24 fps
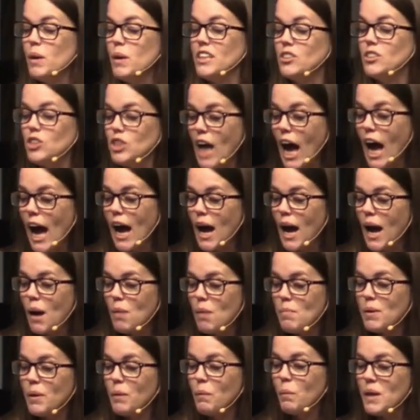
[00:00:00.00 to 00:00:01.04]
what
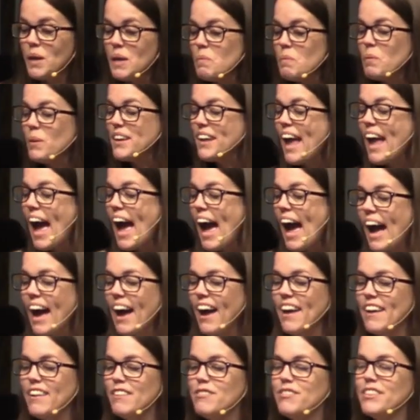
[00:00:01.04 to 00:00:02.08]
job we would
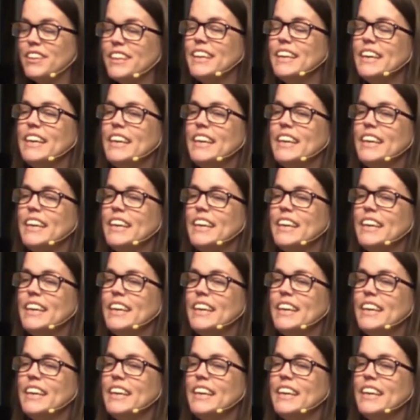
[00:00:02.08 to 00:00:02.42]
have.